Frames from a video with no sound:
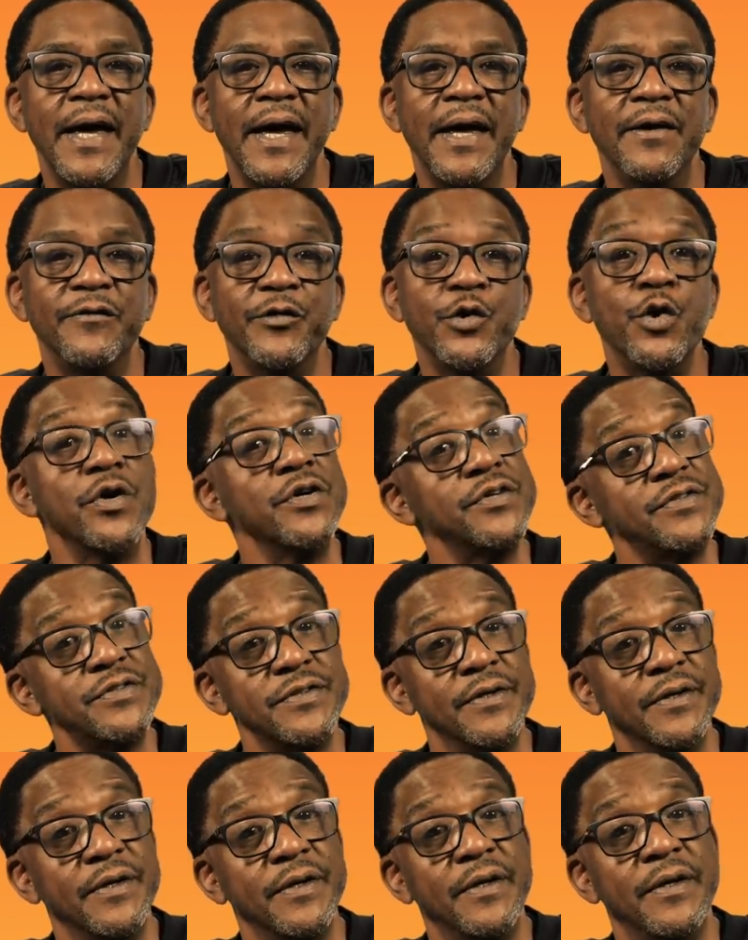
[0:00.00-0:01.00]
And of
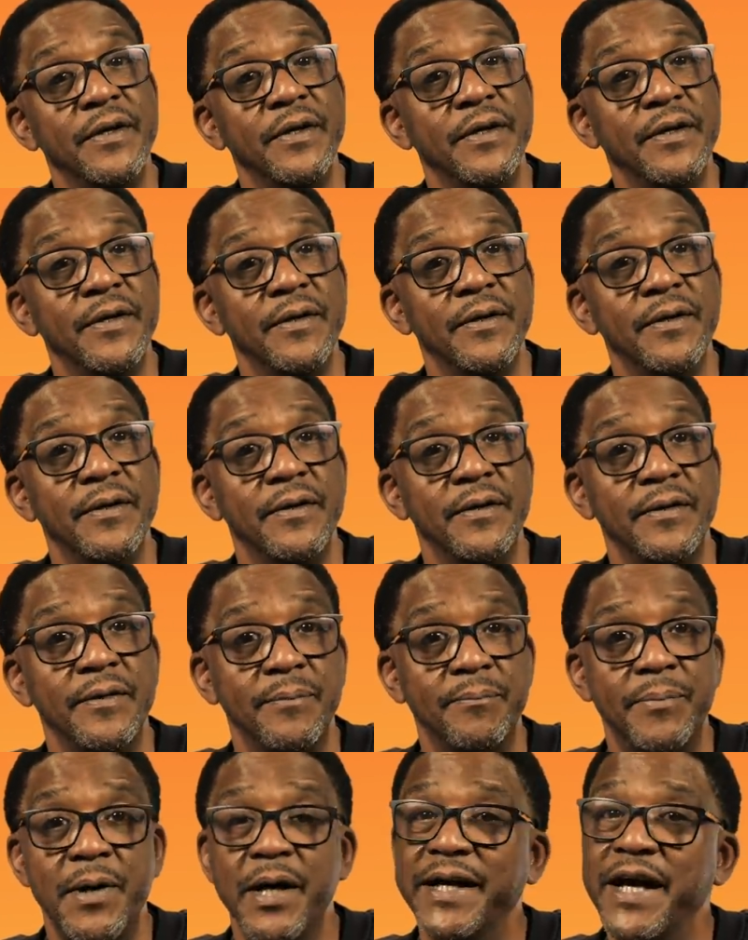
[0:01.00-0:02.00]
course,
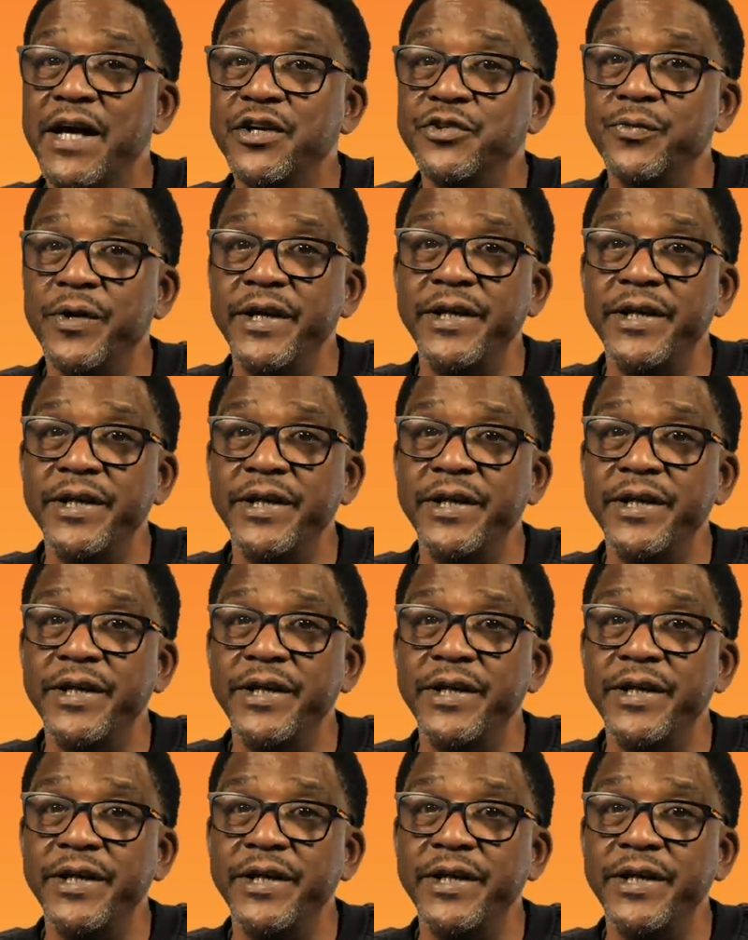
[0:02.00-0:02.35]
the punk-ass